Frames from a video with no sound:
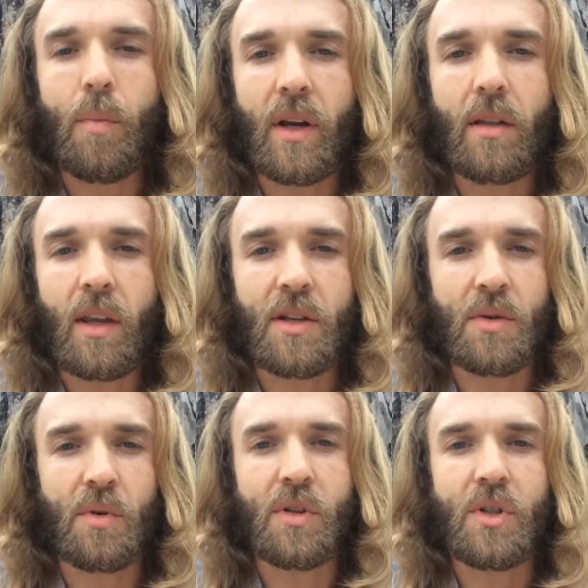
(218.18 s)
big
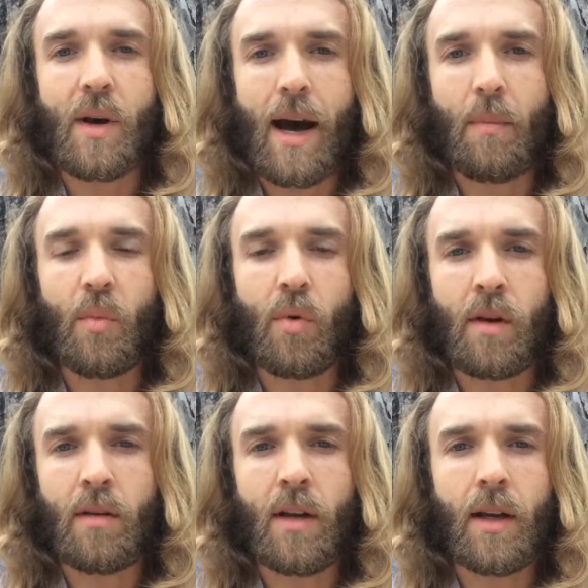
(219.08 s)
things really do happen
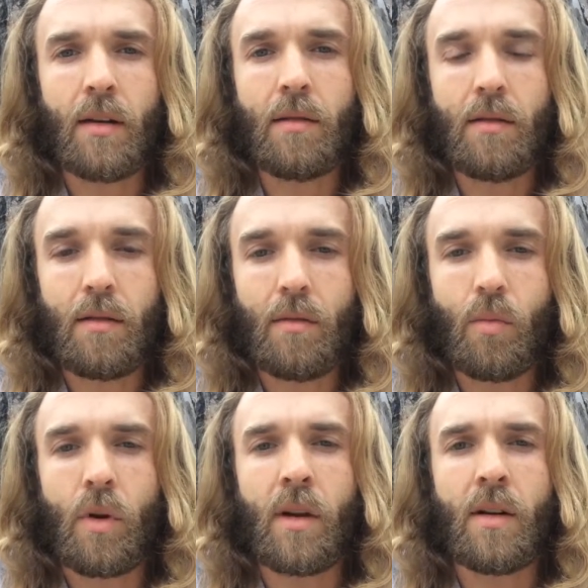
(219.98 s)
when
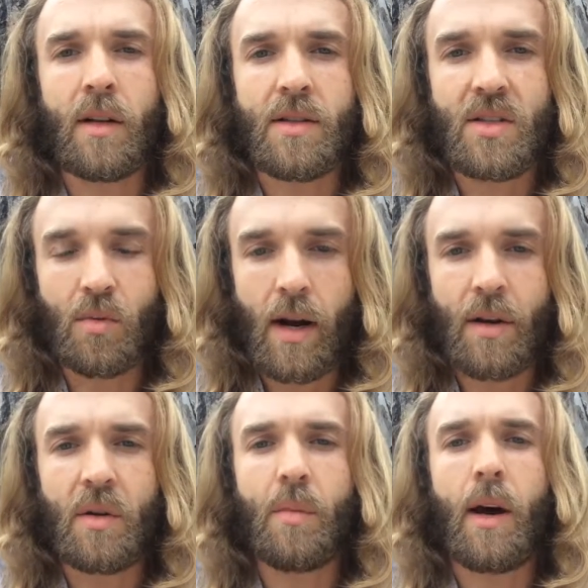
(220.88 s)
it's
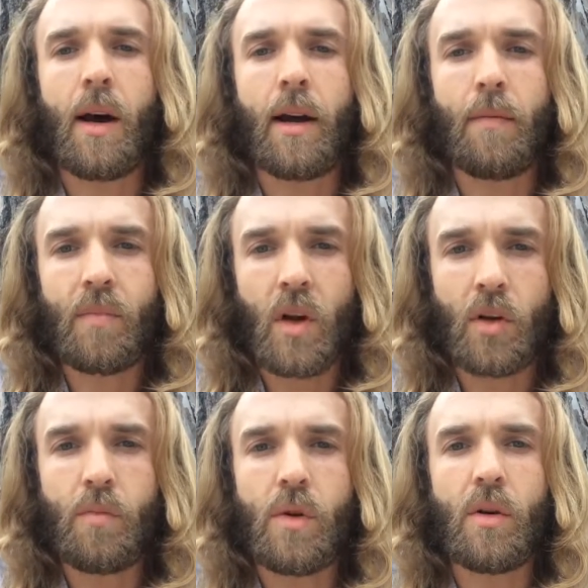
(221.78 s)
surrounded by a
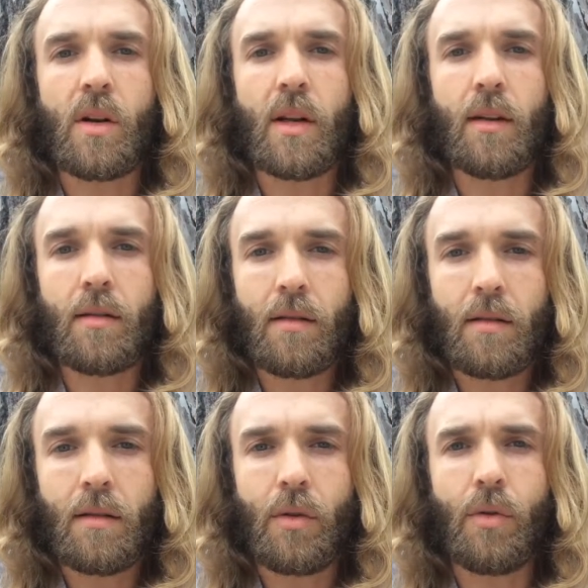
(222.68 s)
community
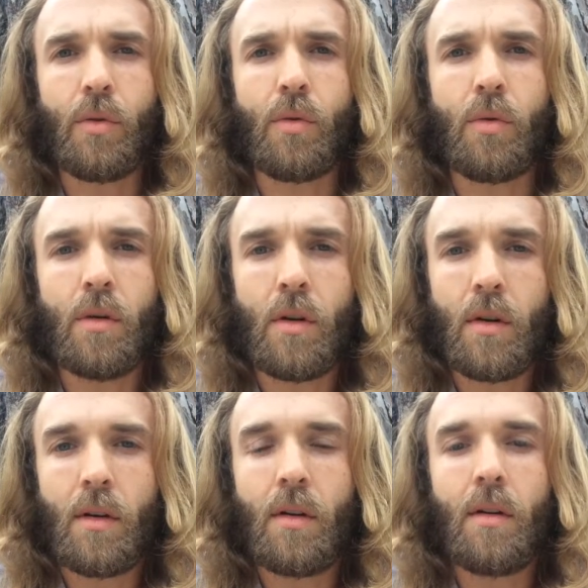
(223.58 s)
who
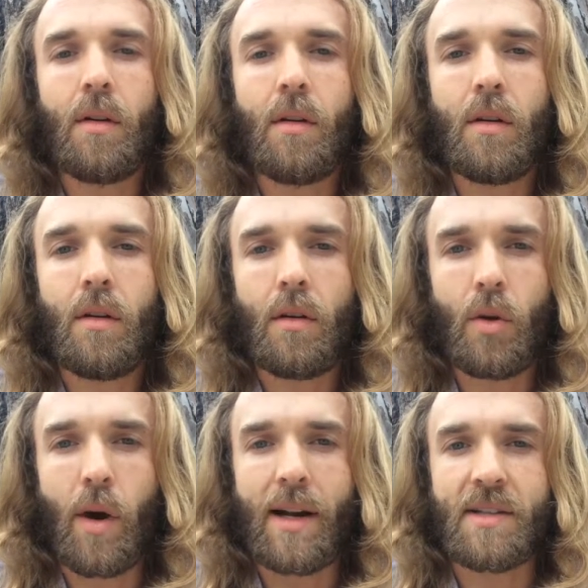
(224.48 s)

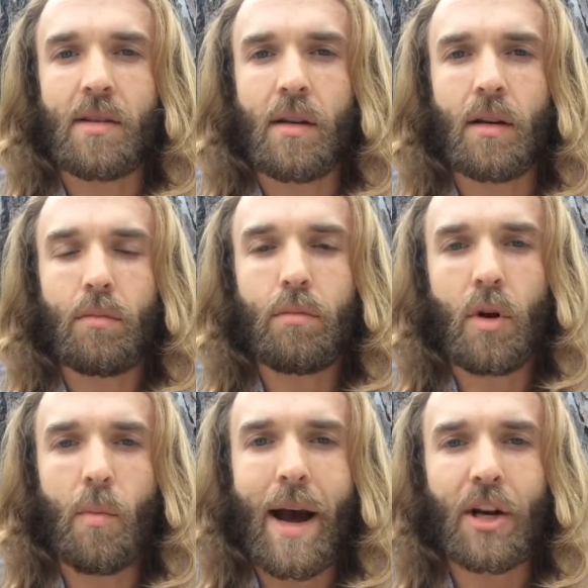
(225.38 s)
has the
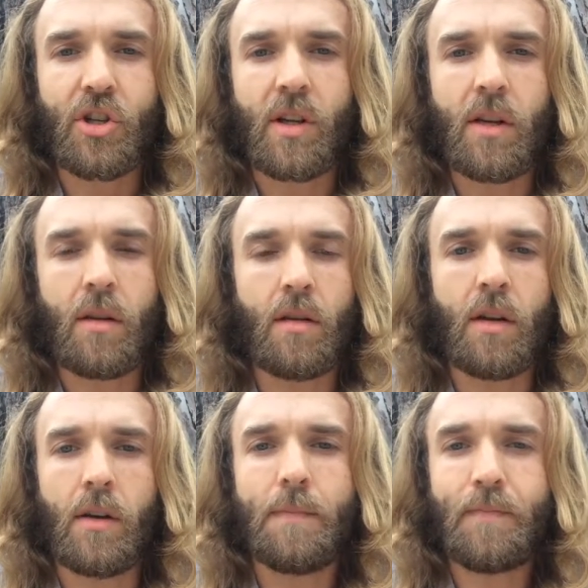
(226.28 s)
compassion and
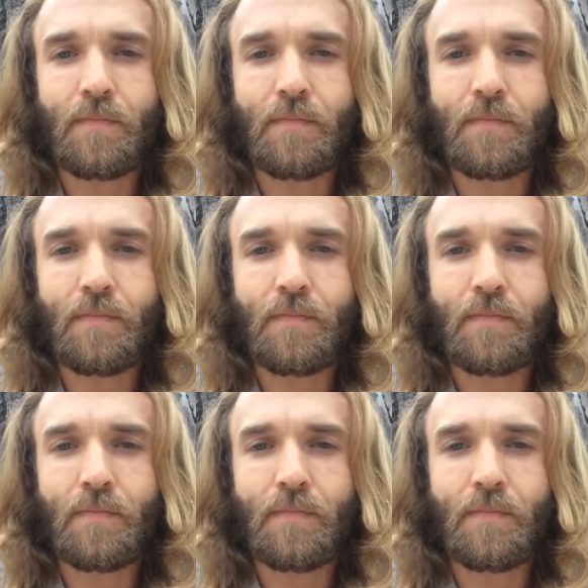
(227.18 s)
the